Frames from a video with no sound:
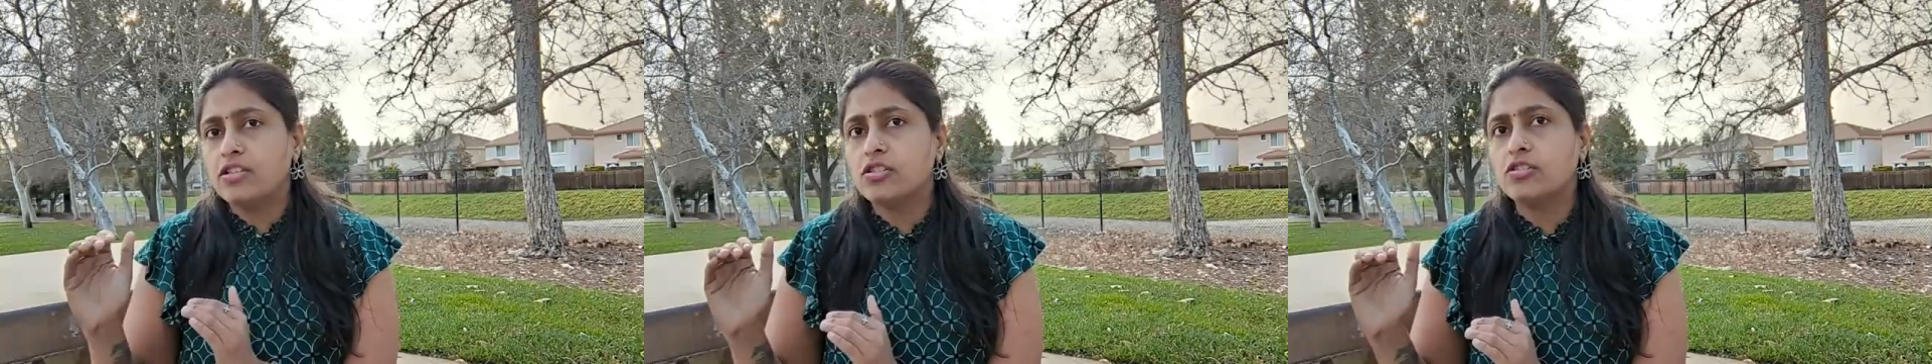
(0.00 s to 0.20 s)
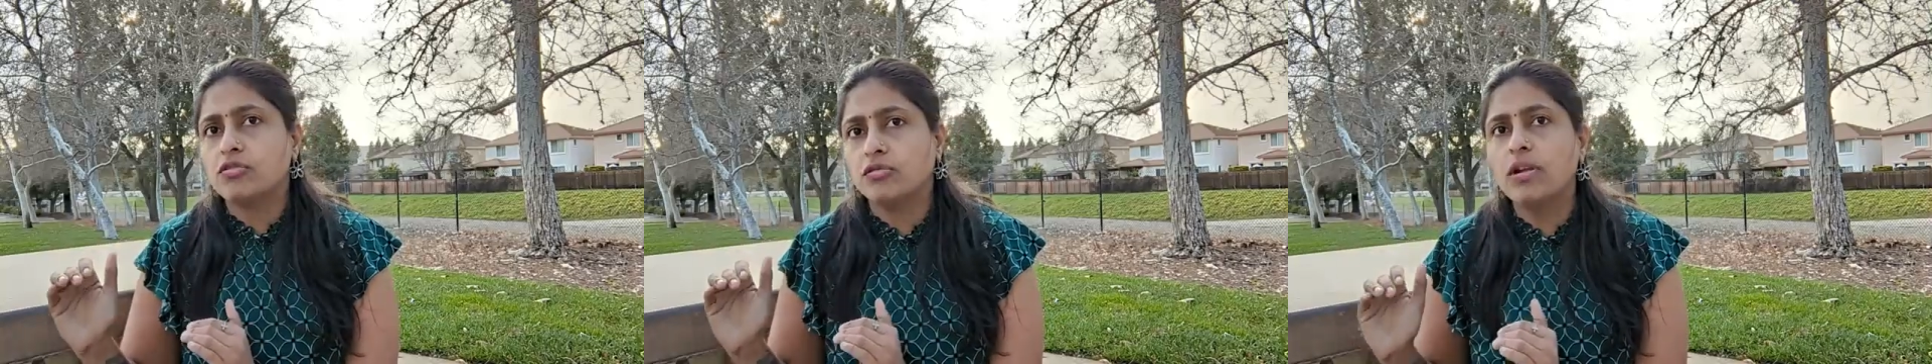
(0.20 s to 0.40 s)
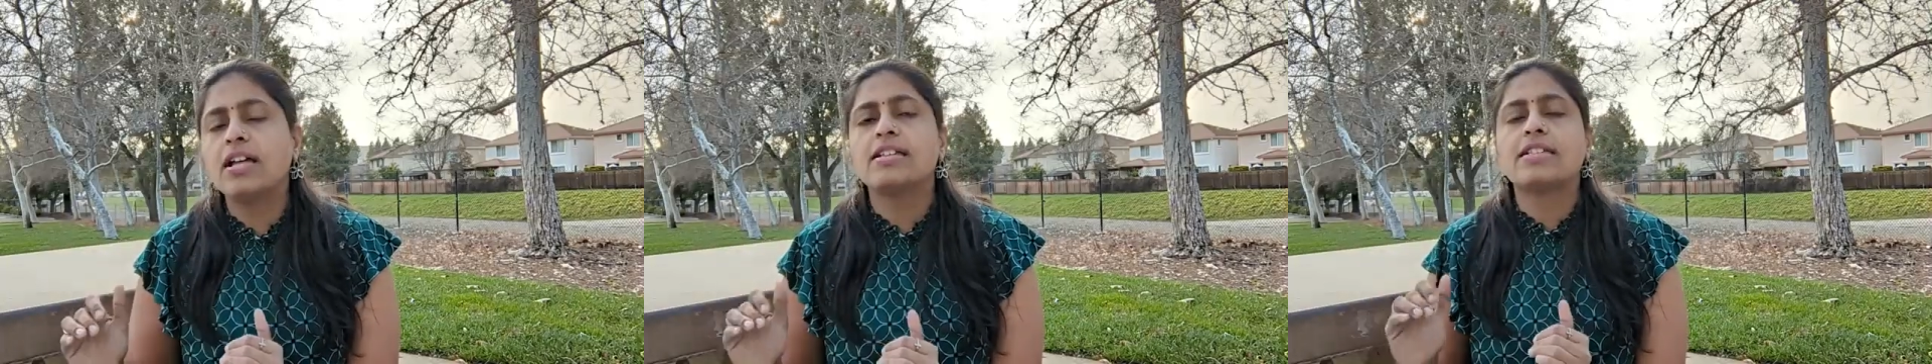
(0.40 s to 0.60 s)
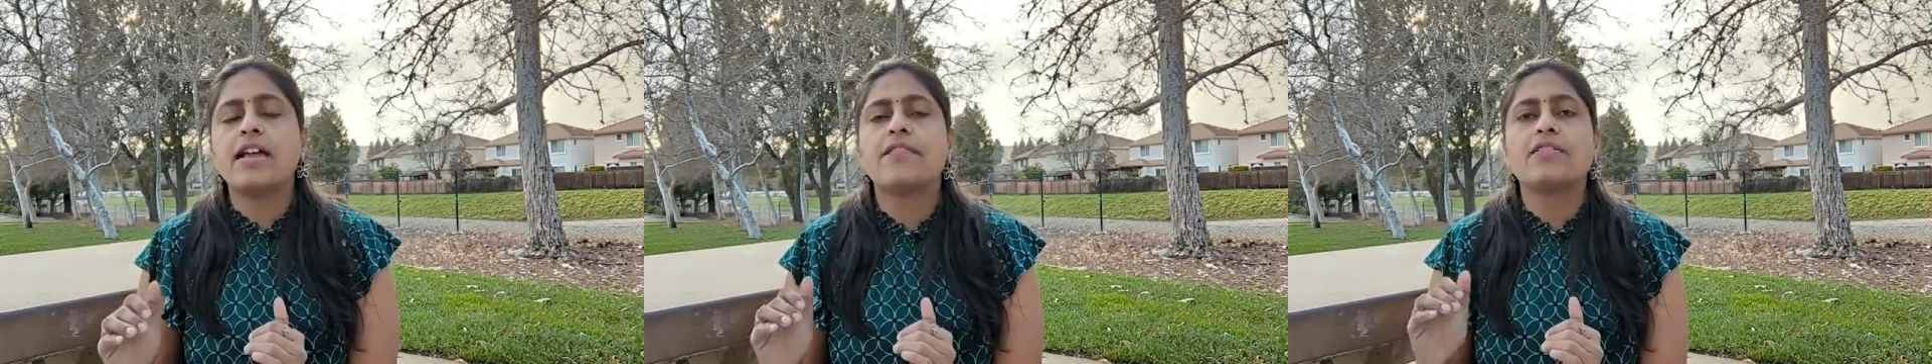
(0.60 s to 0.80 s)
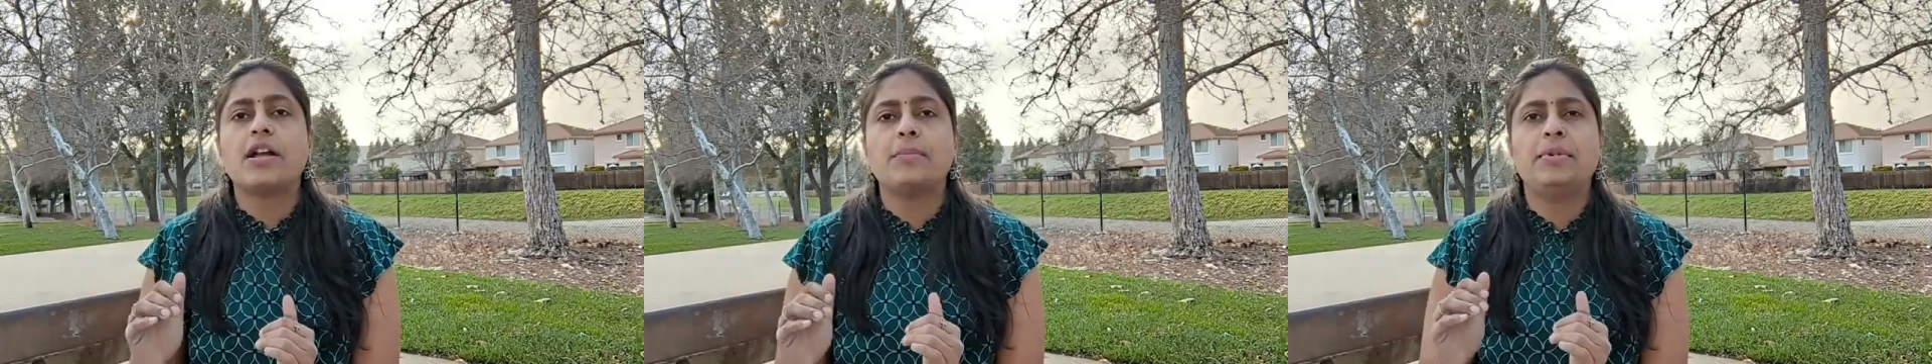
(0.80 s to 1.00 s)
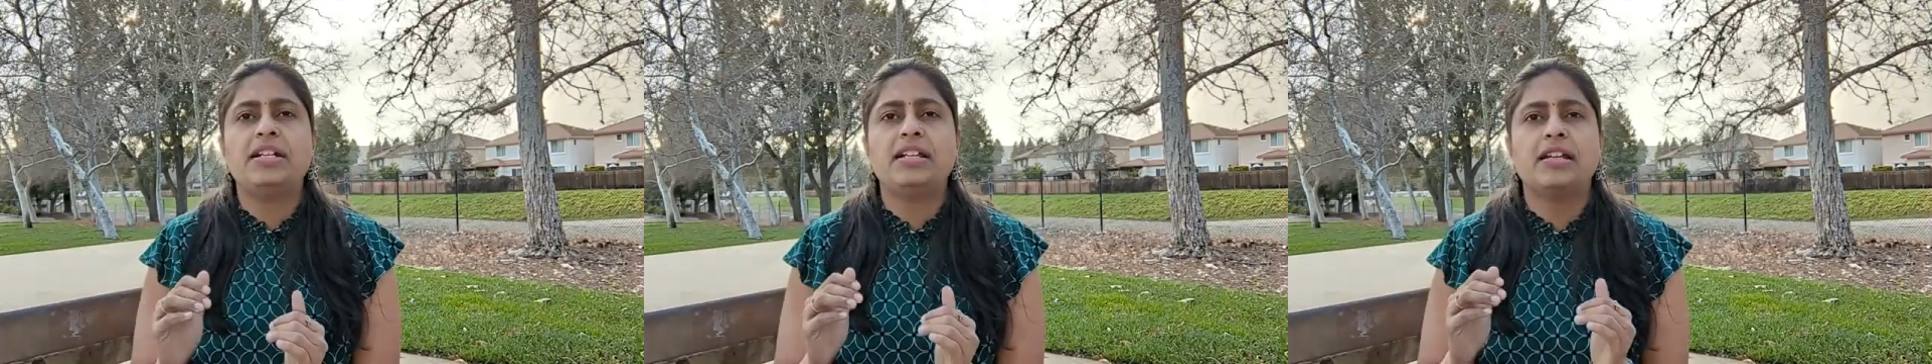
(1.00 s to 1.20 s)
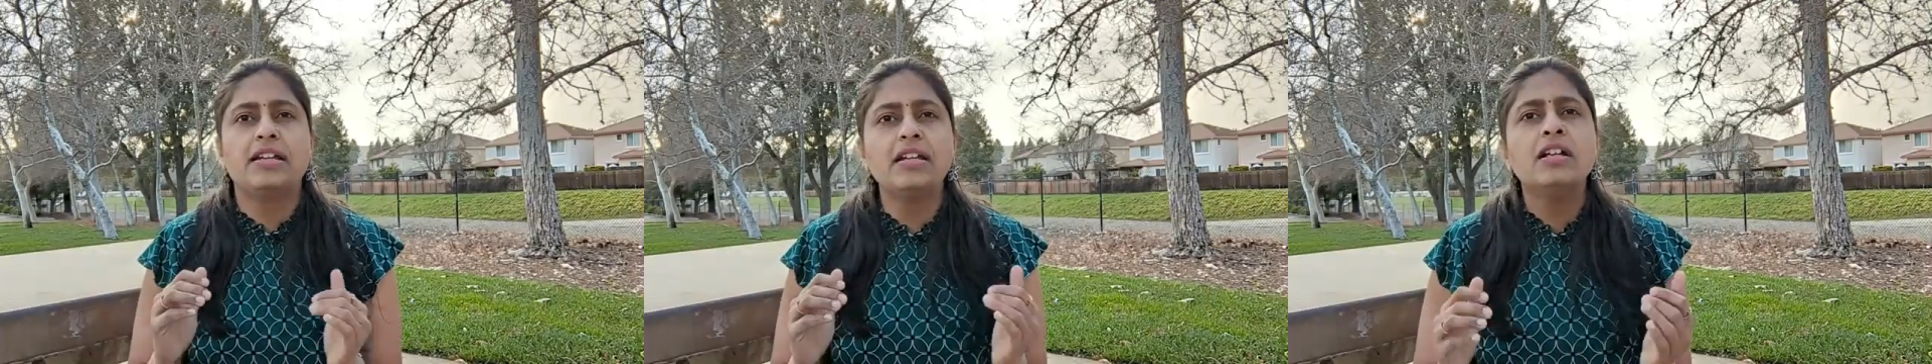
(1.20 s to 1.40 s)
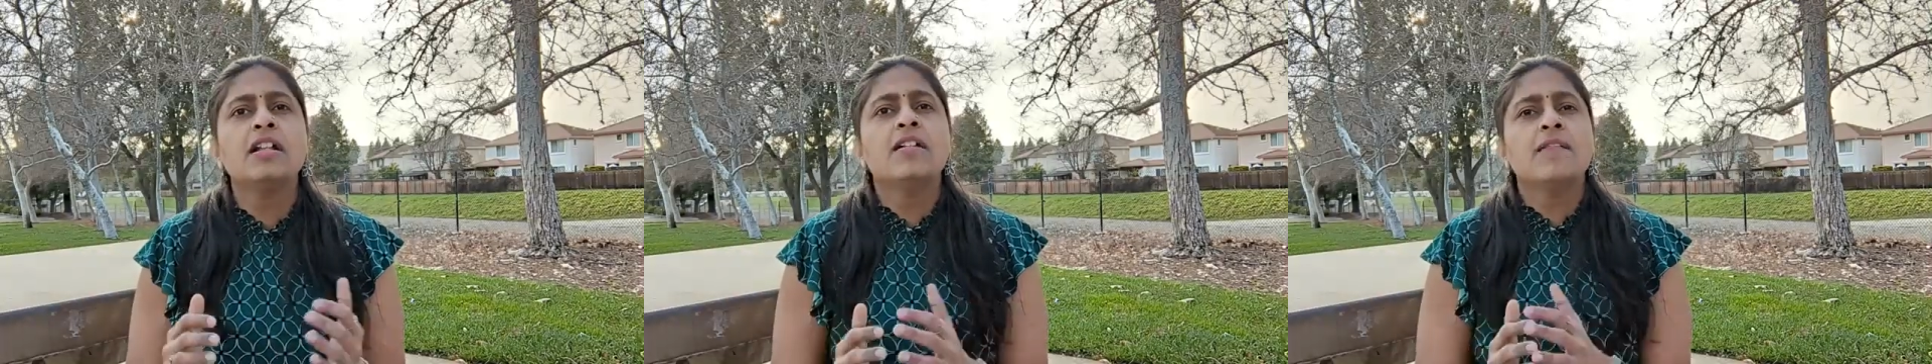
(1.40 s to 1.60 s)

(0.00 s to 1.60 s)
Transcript: students have committed,